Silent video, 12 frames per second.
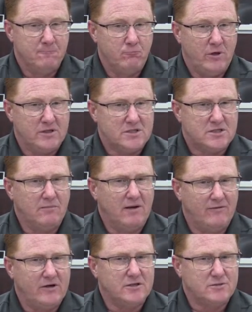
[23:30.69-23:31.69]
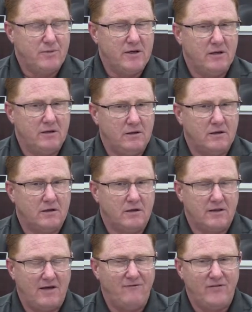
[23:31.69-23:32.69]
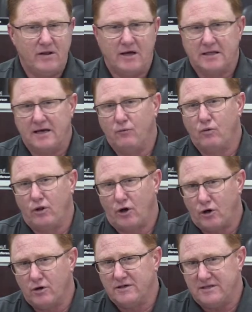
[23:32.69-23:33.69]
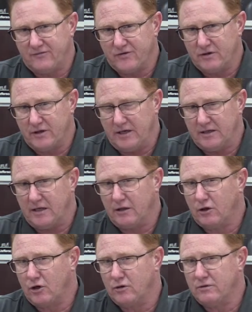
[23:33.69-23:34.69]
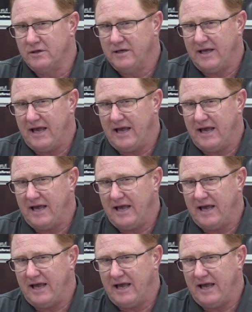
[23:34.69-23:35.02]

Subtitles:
but some of it has been they feel like they will learn differently and they learn